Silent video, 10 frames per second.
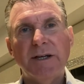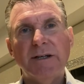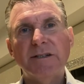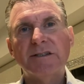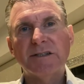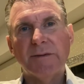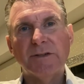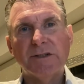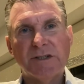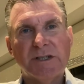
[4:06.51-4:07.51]
in
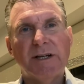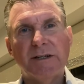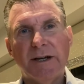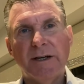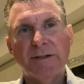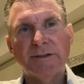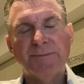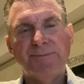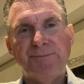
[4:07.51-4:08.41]
7 to 10 days.